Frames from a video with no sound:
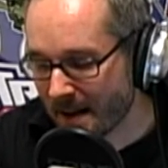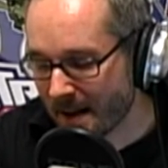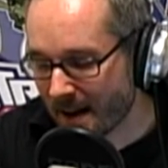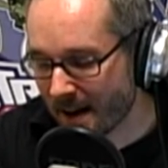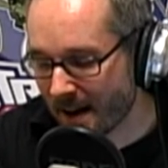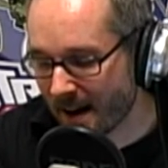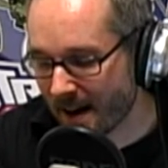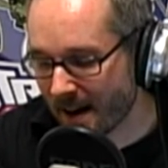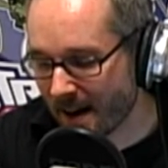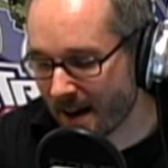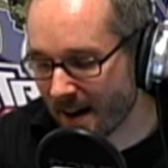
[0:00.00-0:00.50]

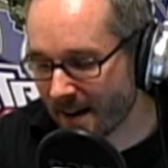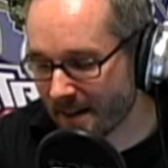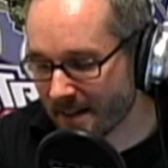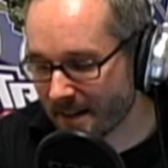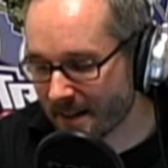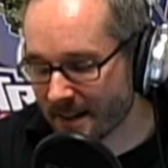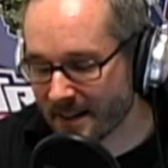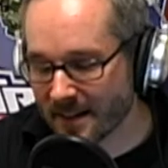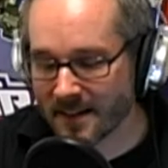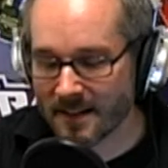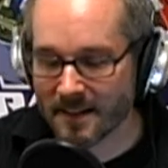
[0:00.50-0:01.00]
They
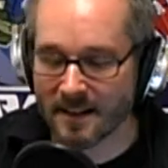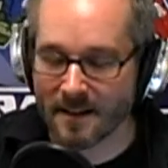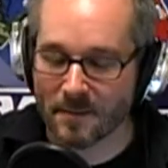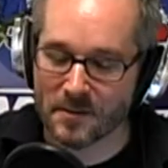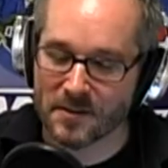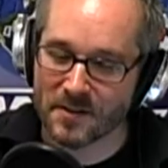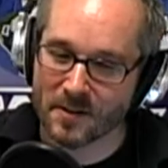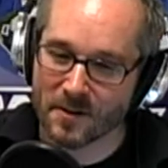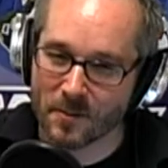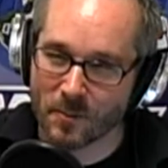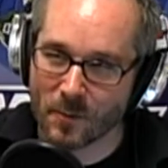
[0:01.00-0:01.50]
did an
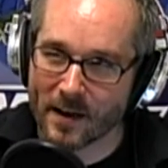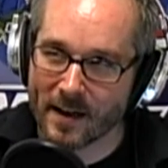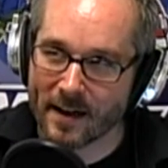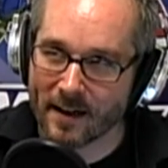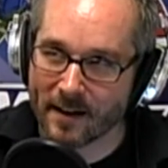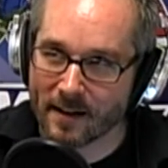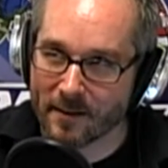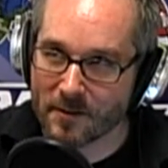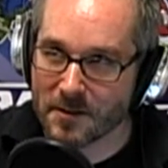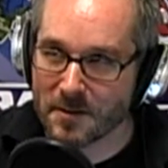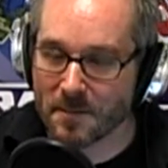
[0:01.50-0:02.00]
episode
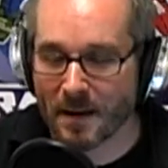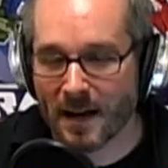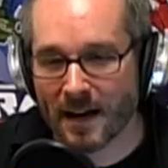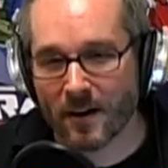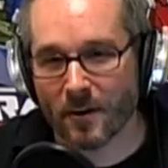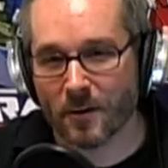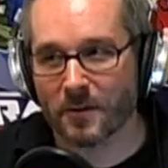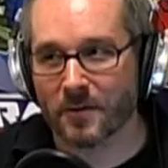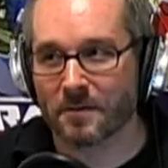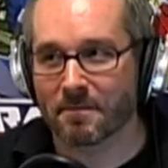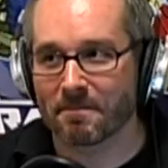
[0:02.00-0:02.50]
where it was
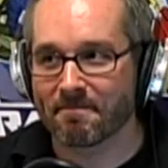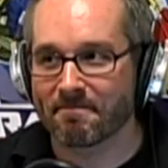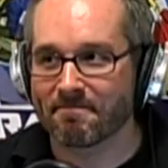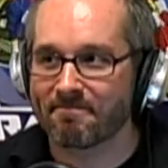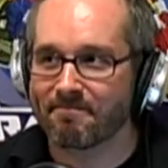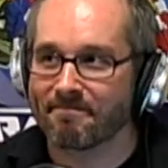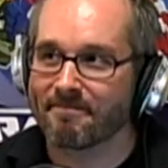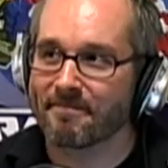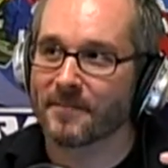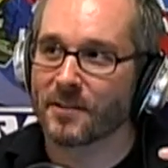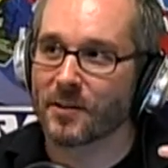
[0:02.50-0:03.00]
about
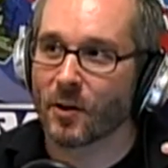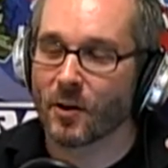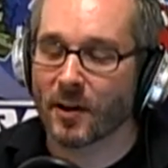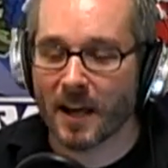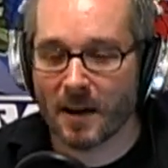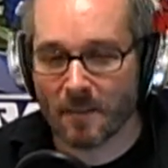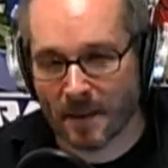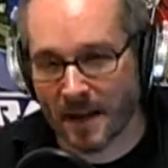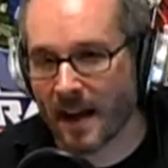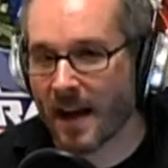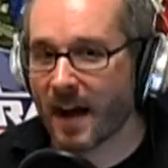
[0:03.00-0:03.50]

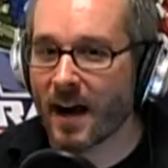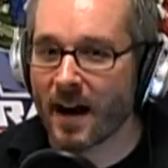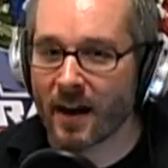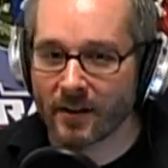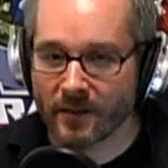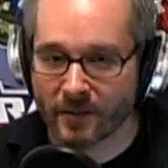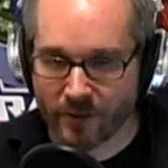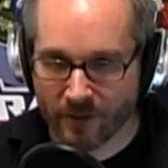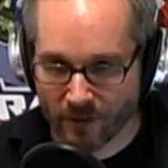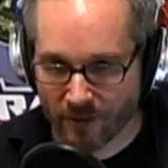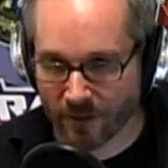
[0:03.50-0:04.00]
looking
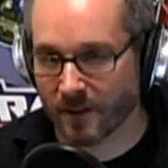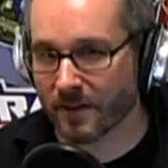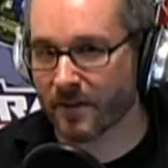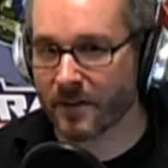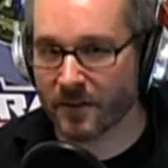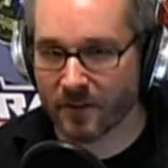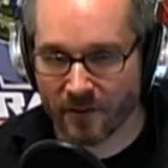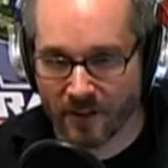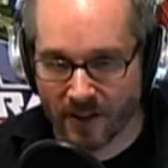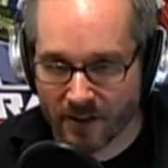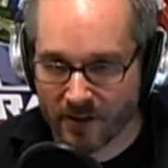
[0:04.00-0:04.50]
beyond
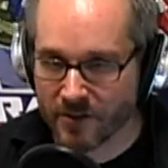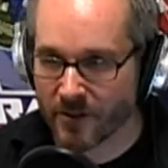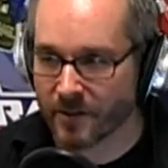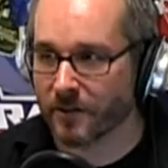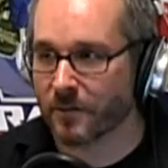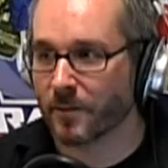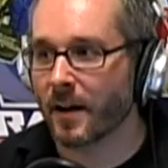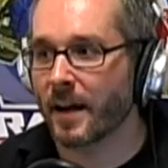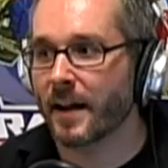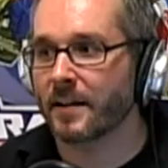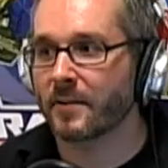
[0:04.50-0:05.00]
surface
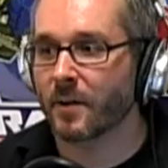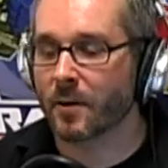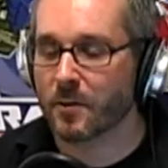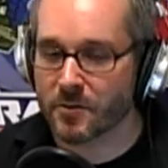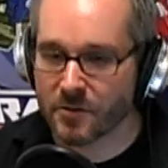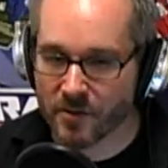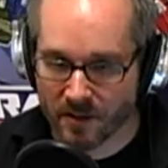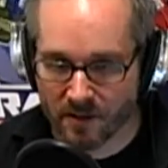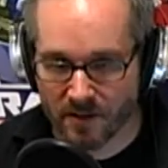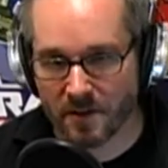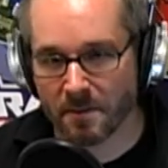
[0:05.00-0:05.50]
features, right? Don't
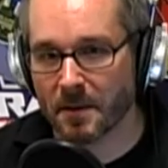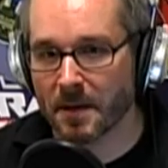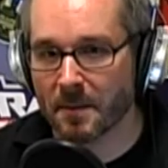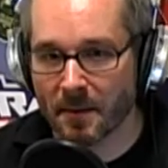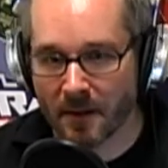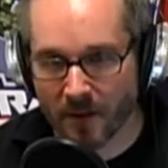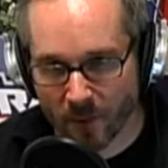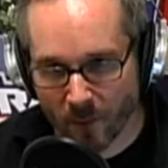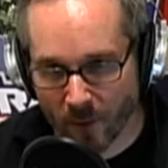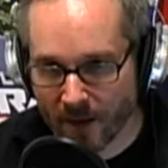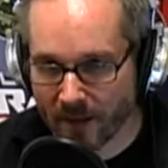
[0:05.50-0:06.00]
judge somebody
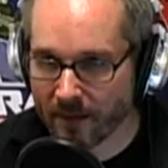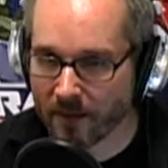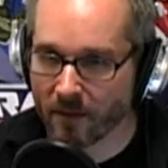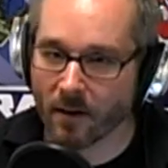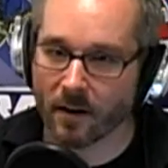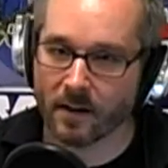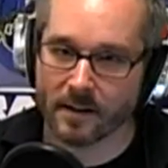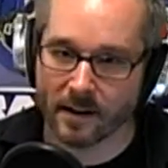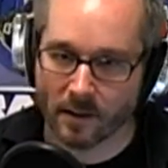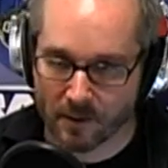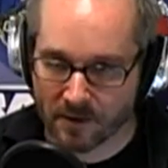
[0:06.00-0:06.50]
by the way they
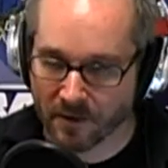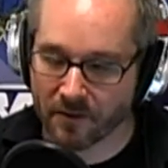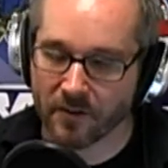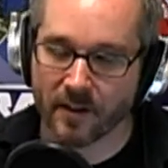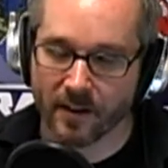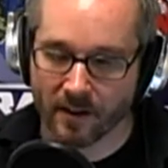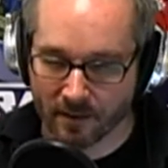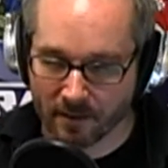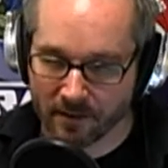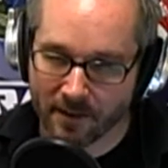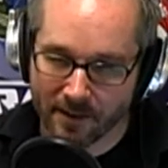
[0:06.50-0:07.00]
look. That was
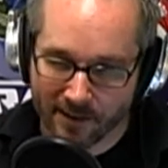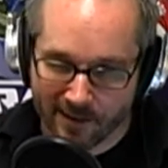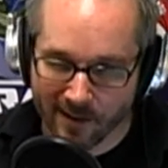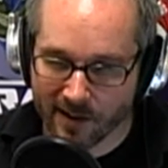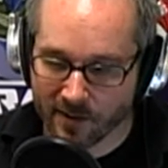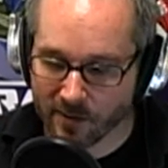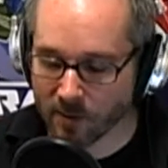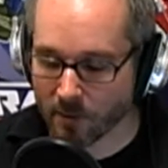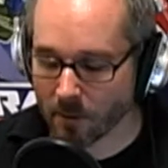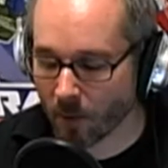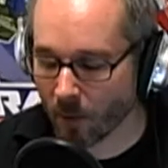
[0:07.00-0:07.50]
the
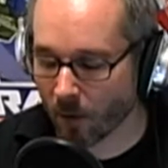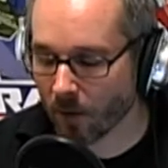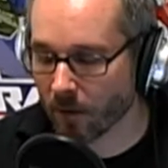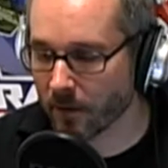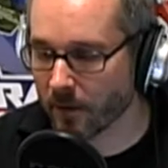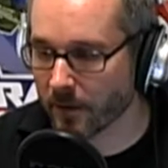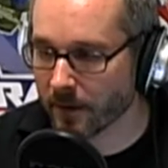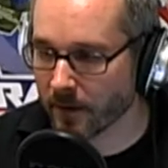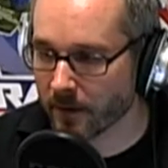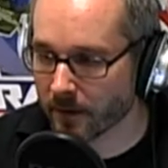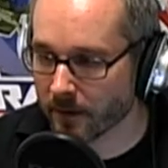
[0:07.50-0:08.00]
essential moral
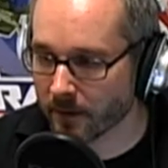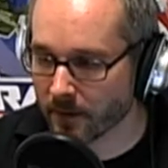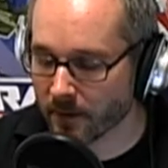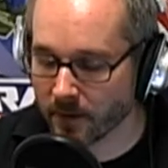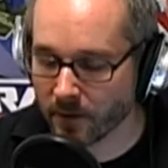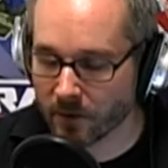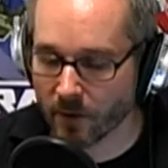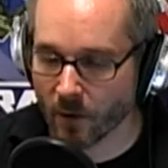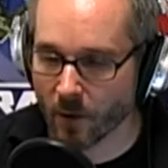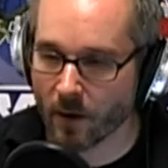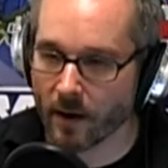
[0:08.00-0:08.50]
of the
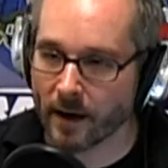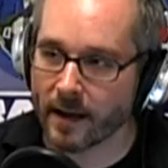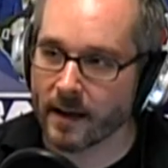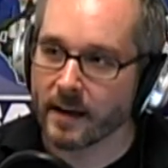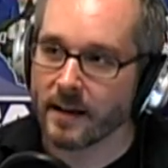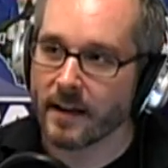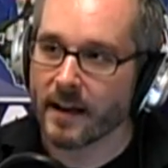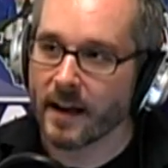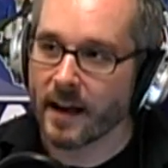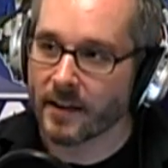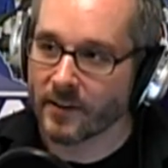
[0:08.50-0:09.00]
story.
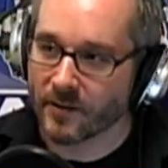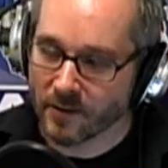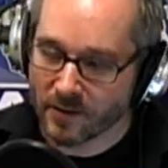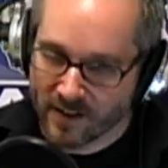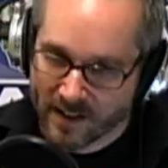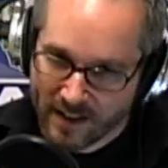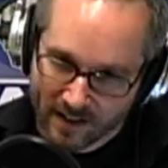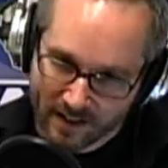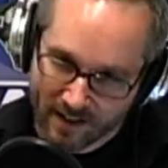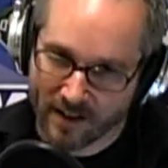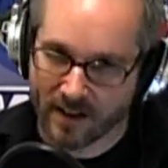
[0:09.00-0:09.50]
Yes. And so
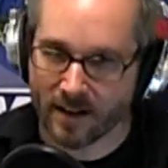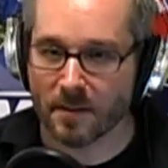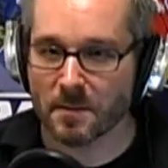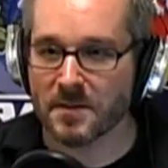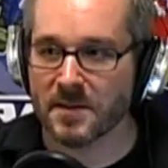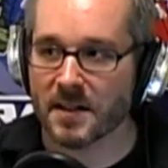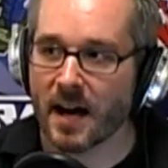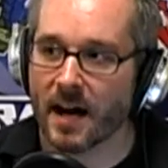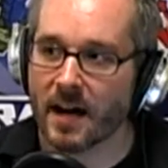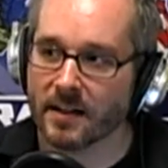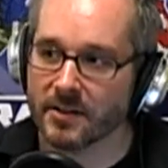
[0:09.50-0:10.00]
Tila
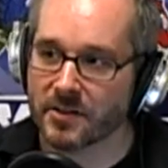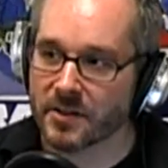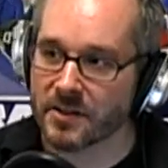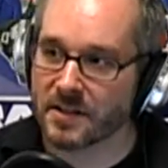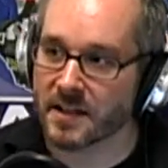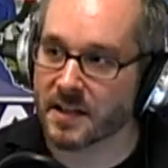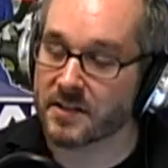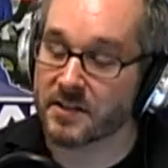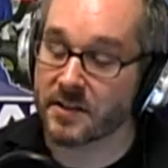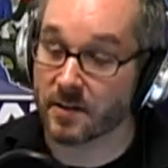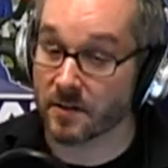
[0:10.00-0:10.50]
comes on and she
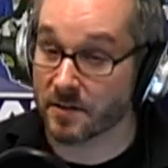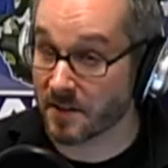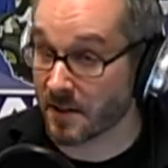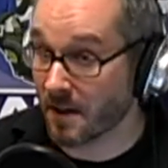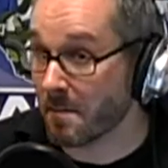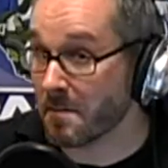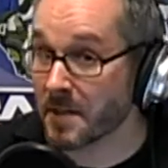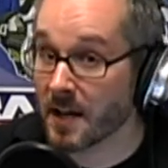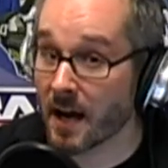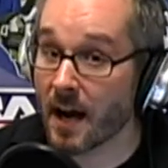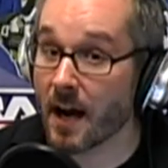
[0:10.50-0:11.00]
says, you know,
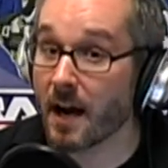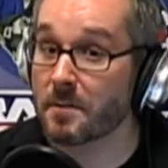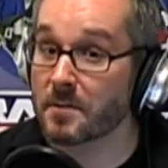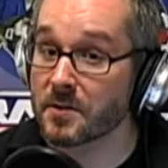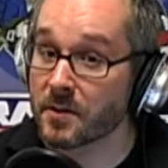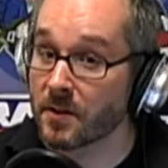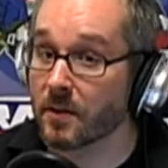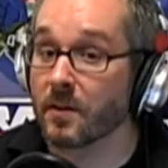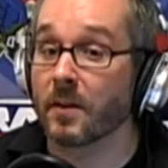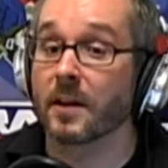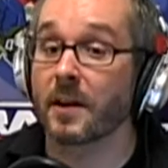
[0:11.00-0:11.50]

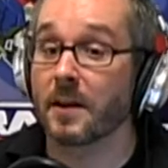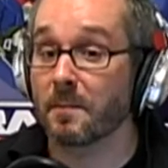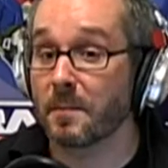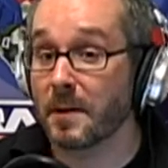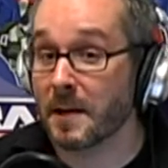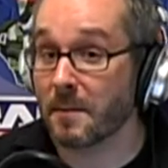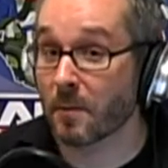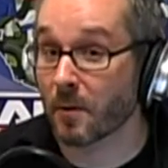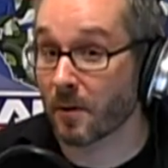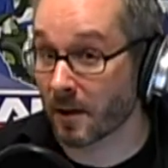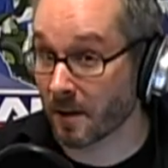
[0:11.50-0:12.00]
sometimes good-looking
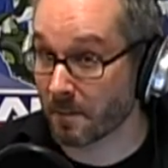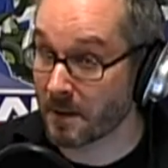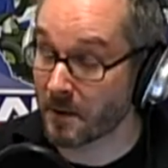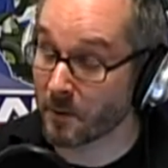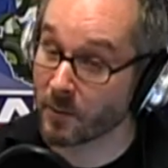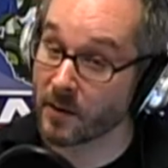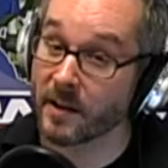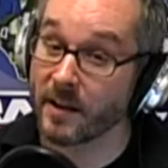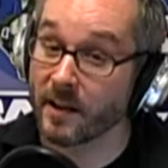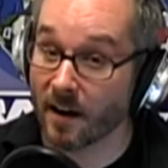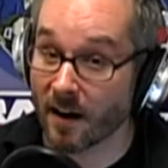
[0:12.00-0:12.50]
people can
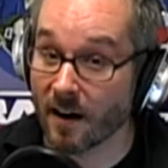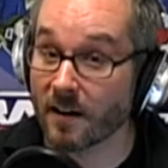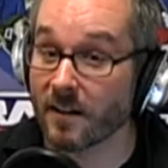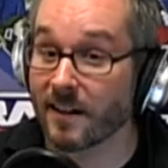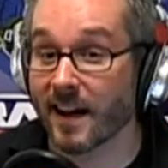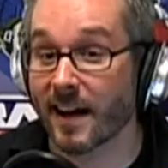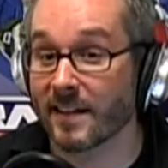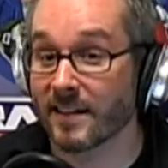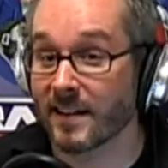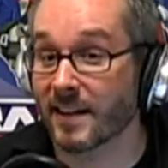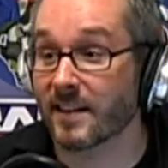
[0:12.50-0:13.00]
be really
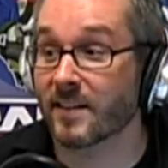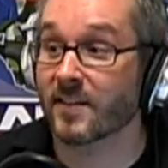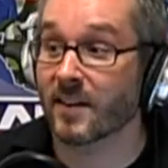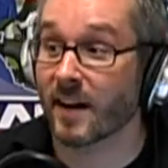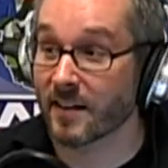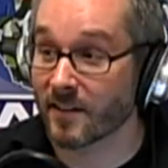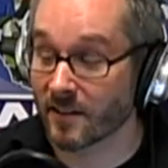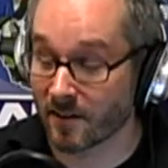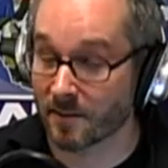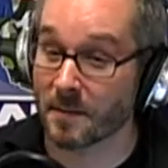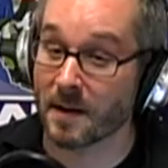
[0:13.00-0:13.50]
ugly on the
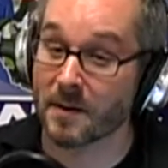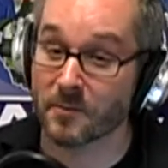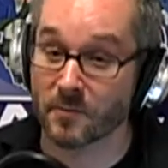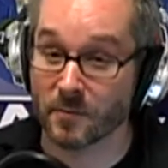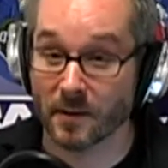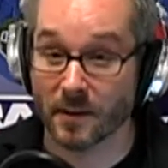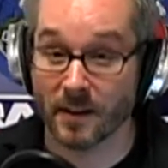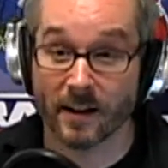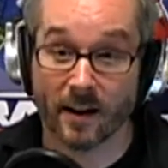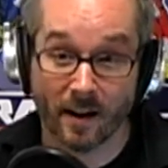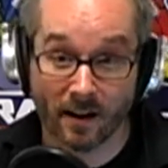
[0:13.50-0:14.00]
inside, and
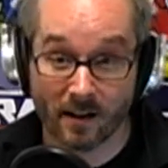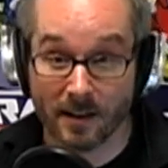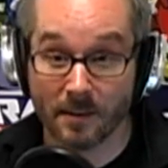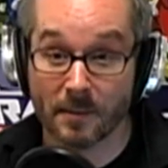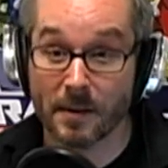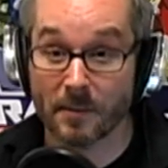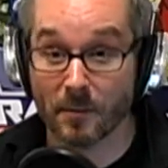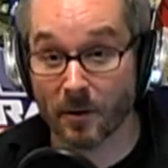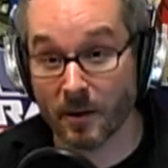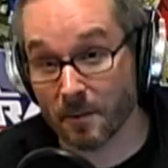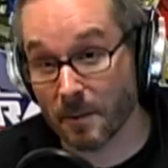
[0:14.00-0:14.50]
sometimes really
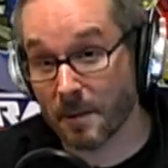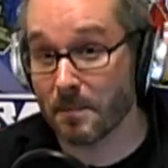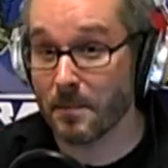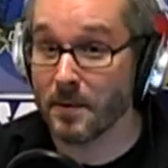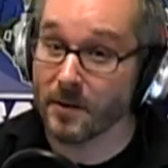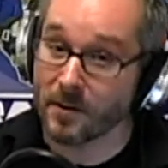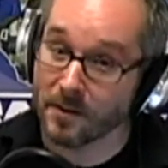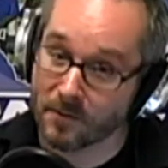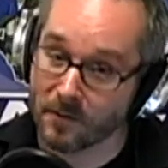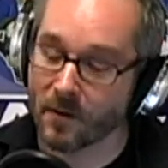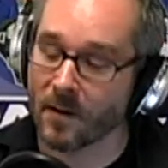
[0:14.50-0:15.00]
ugly people can be
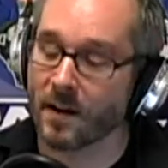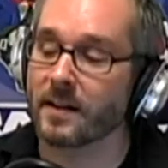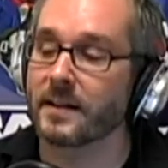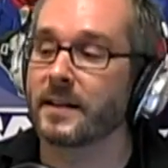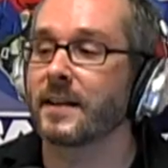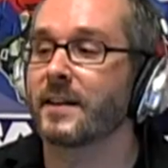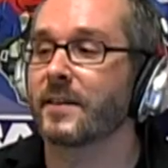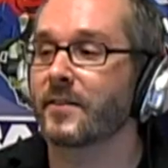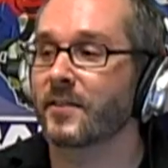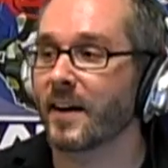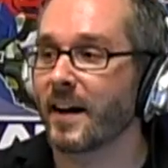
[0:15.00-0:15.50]
beautiful on
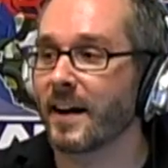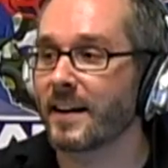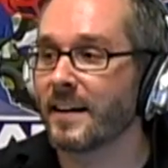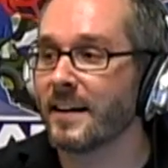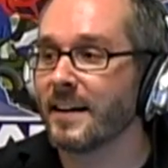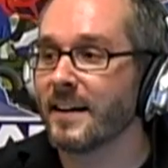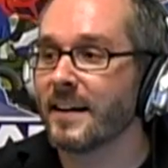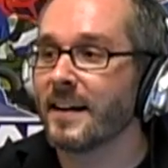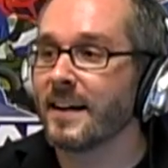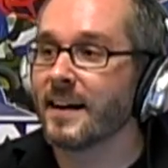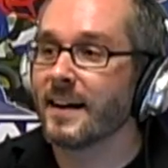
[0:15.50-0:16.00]
the inside.